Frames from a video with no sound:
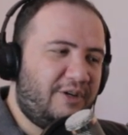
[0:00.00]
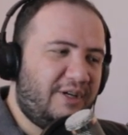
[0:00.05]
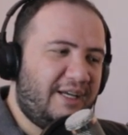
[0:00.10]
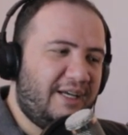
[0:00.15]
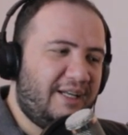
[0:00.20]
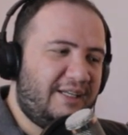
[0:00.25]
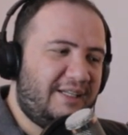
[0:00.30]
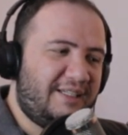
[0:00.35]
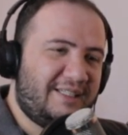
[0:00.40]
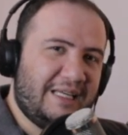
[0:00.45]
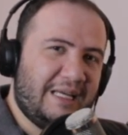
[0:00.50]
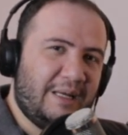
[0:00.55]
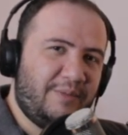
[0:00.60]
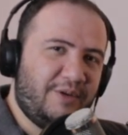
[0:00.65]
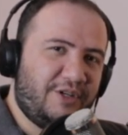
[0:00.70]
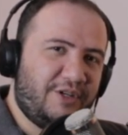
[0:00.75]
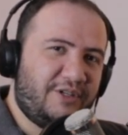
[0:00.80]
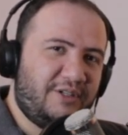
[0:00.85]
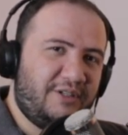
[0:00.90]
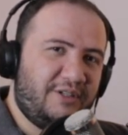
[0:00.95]
Kelly, Same
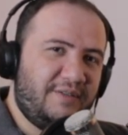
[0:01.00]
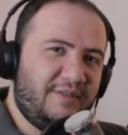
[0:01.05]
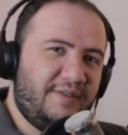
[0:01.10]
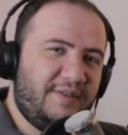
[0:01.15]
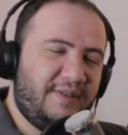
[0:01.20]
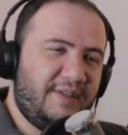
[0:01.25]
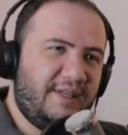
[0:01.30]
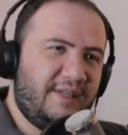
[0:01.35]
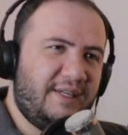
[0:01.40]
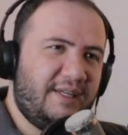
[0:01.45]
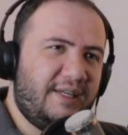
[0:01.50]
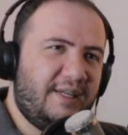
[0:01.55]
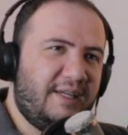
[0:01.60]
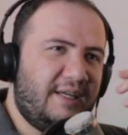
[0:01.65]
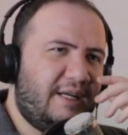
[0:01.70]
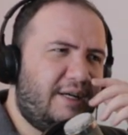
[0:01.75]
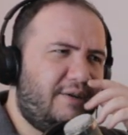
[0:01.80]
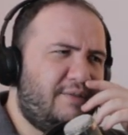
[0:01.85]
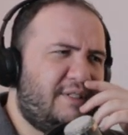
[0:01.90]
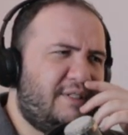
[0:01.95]
Girl.
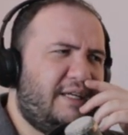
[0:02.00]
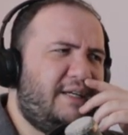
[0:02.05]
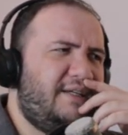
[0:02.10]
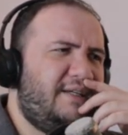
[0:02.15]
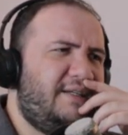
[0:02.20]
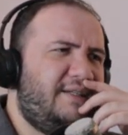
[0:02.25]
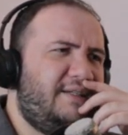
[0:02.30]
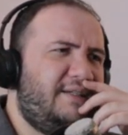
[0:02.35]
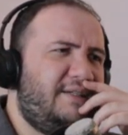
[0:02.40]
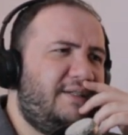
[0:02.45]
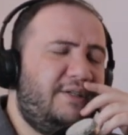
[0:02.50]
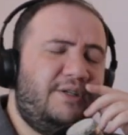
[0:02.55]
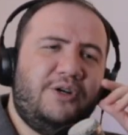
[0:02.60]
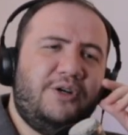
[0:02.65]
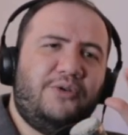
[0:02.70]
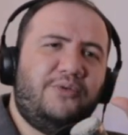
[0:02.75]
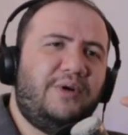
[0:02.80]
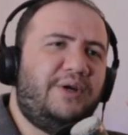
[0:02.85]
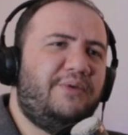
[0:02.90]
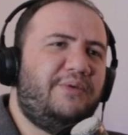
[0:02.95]
And I was like, no,
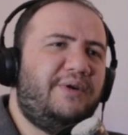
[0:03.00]
wait,